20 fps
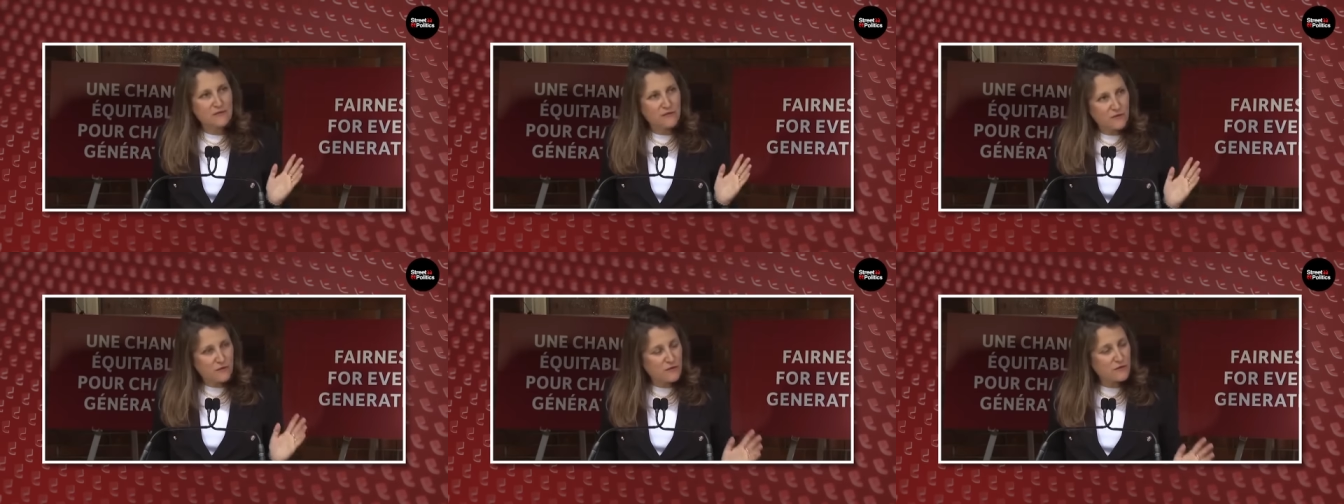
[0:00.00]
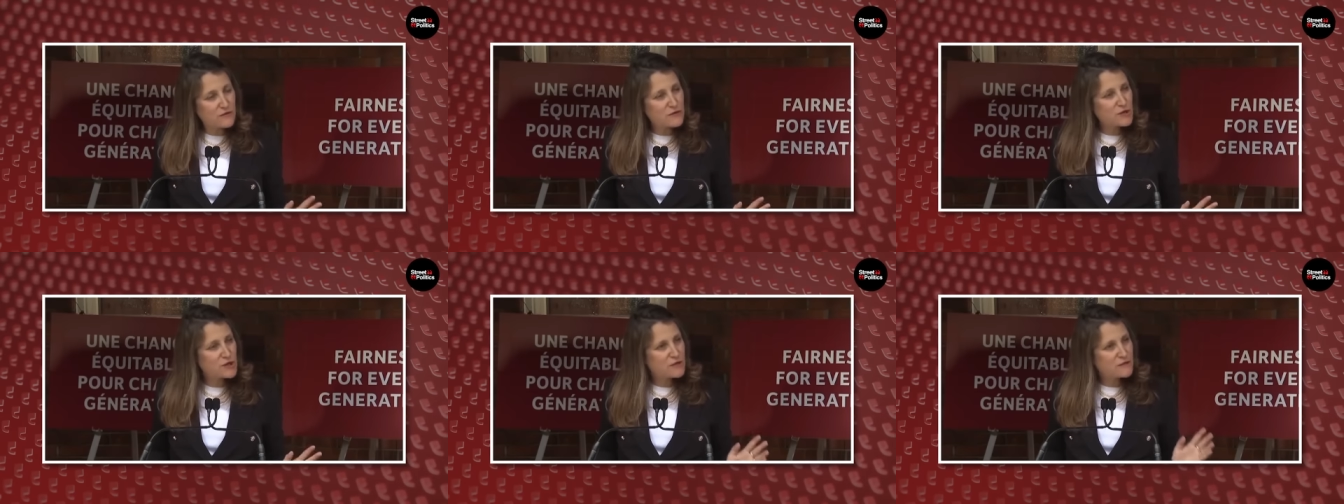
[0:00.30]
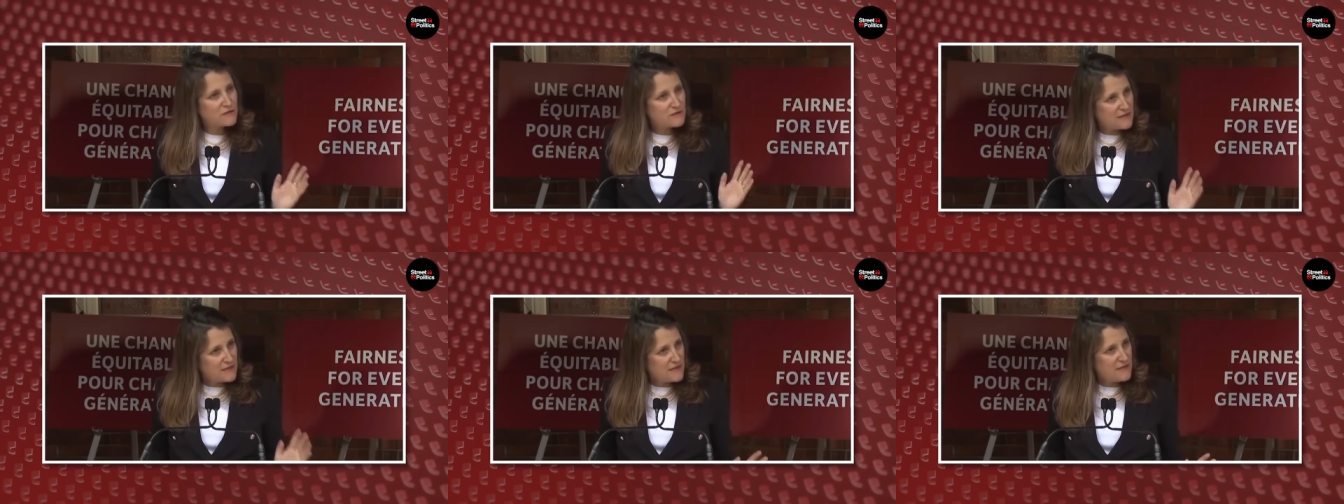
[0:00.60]
urgent
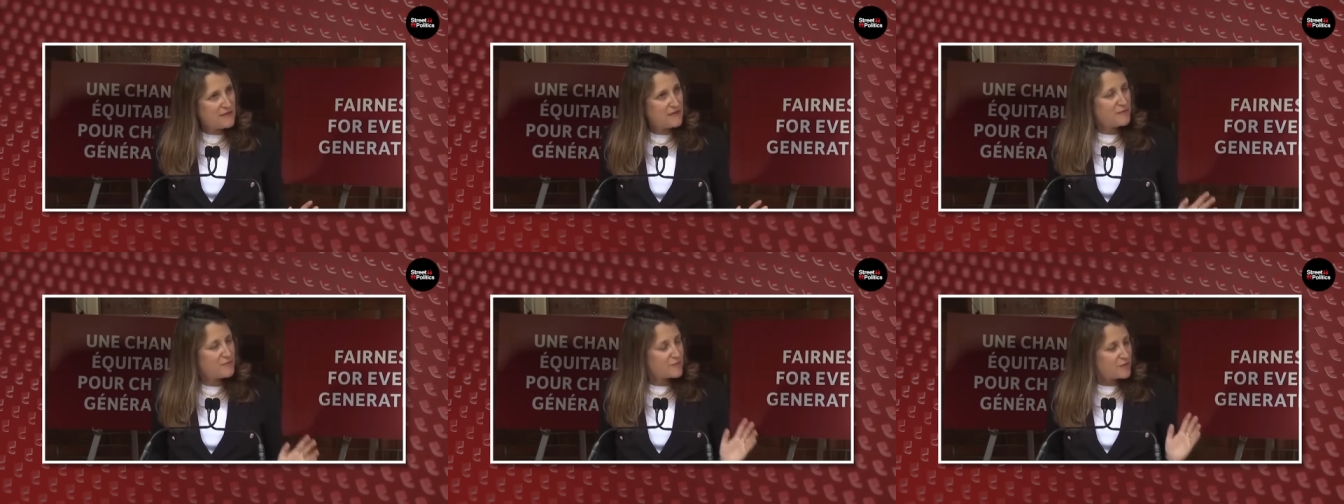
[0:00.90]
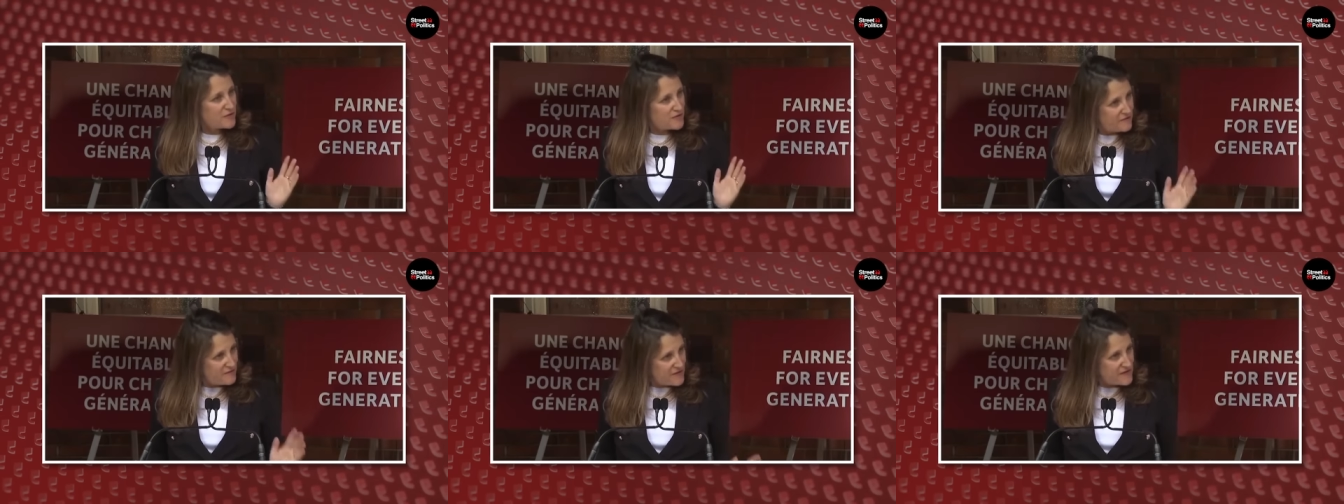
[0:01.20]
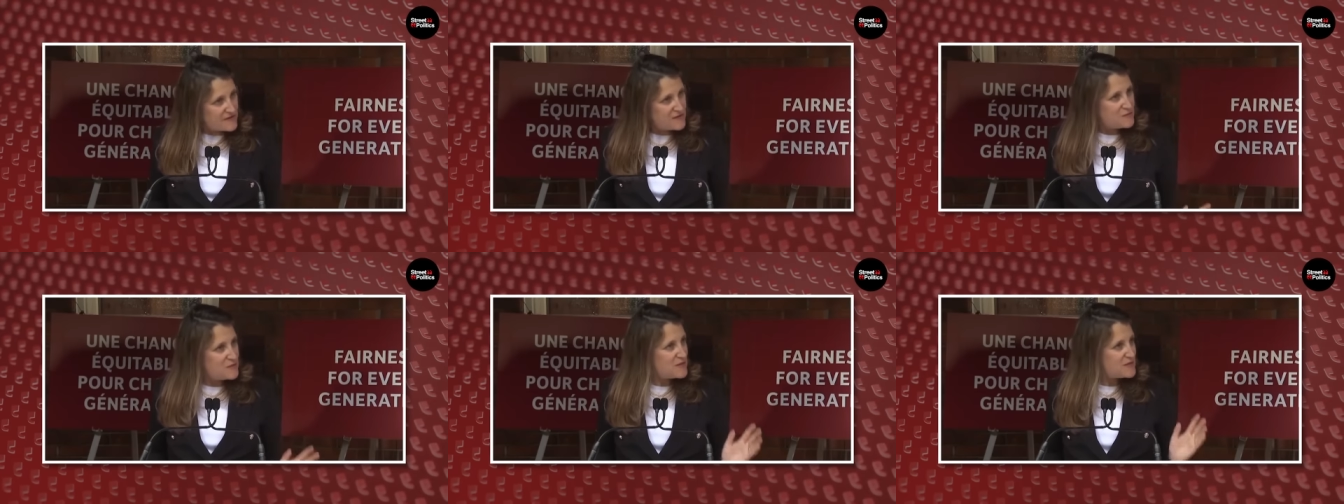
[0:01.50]
need for
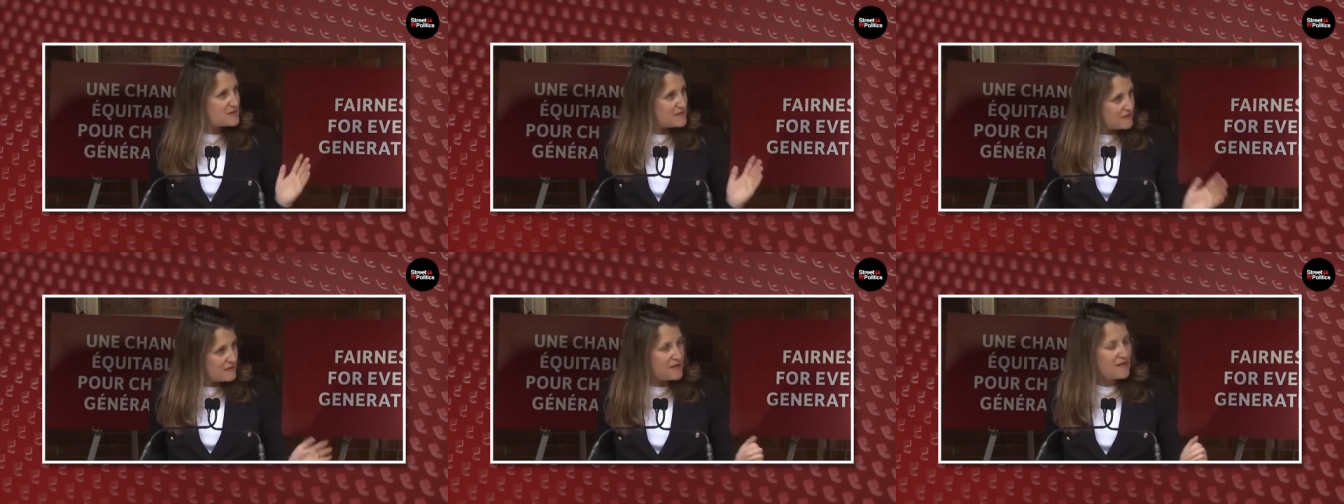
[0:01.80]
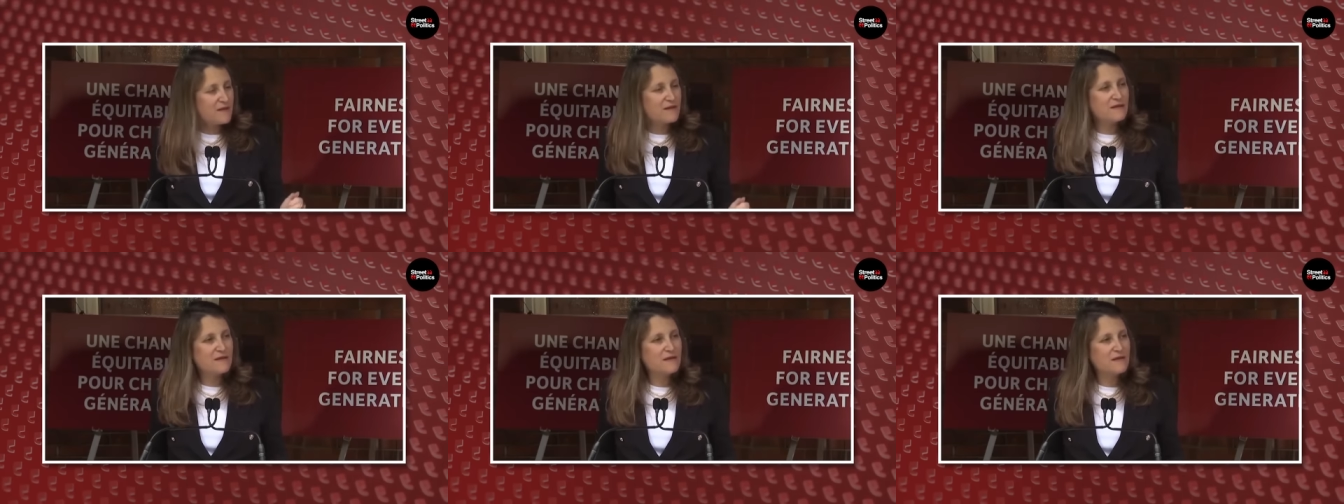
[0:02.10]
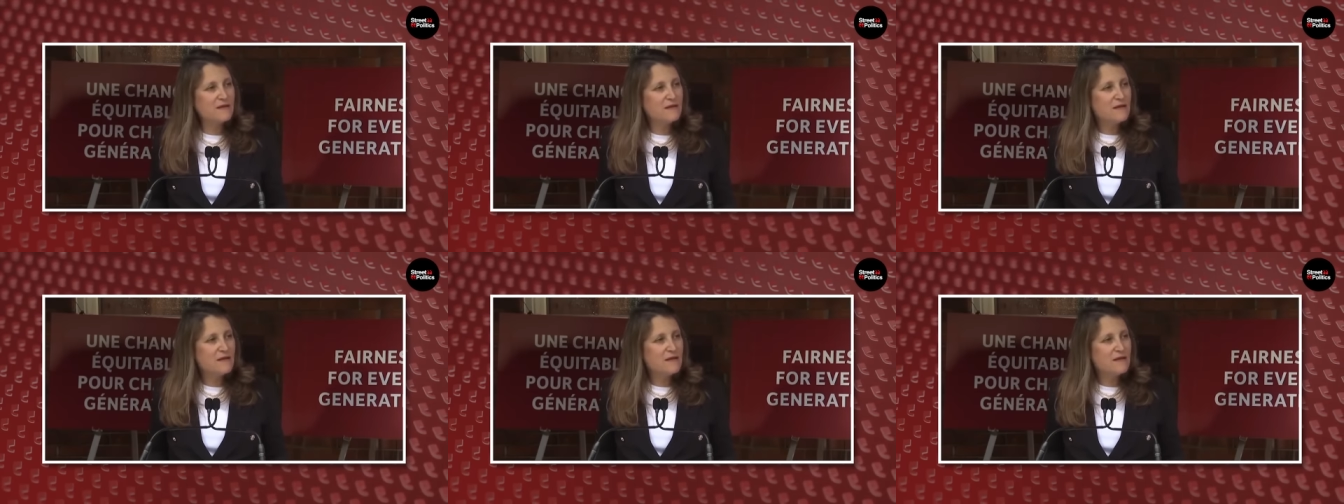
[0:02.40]
investments in Canada,